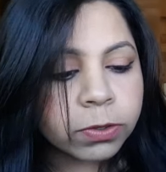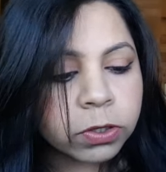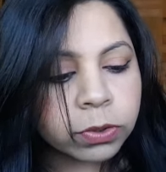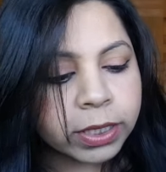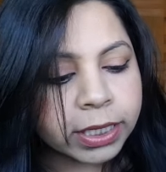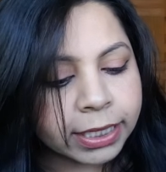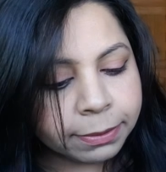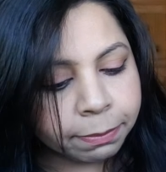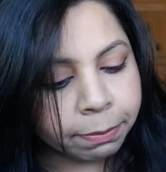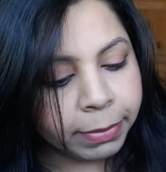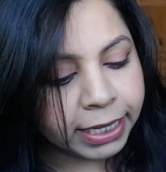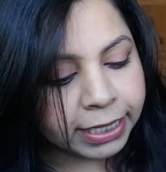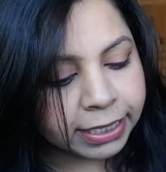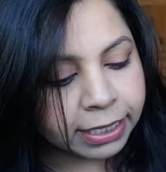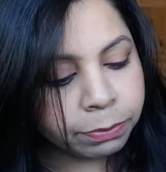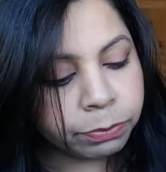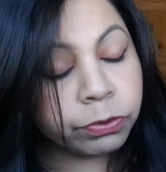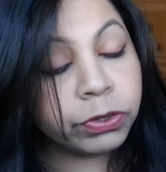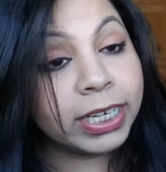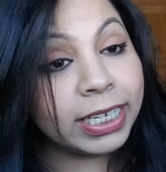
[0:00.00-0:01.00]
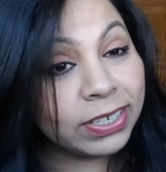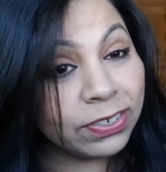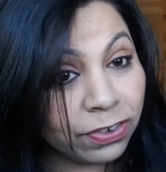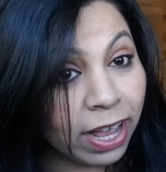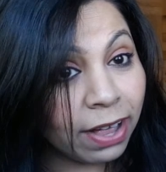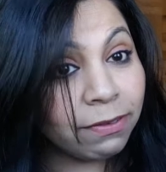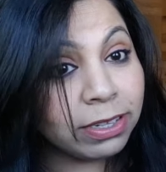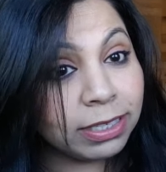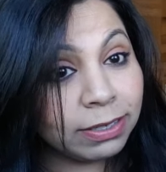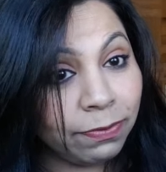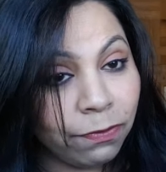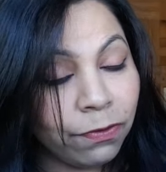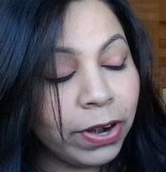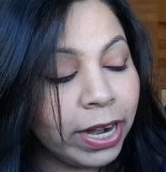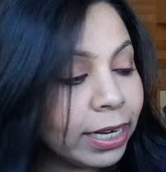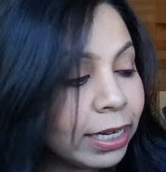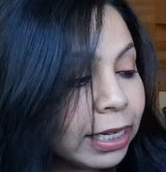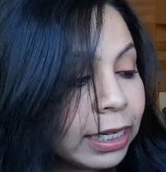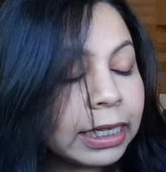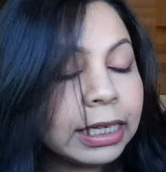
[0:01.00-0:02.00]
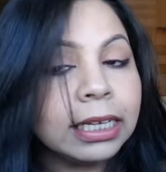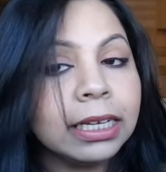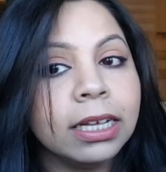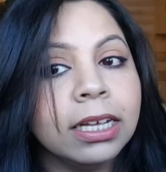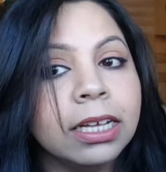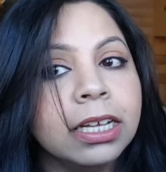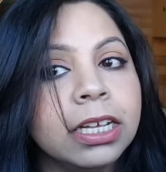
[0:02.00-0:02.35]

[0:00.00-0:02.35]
so it makes it pretty travel friendly.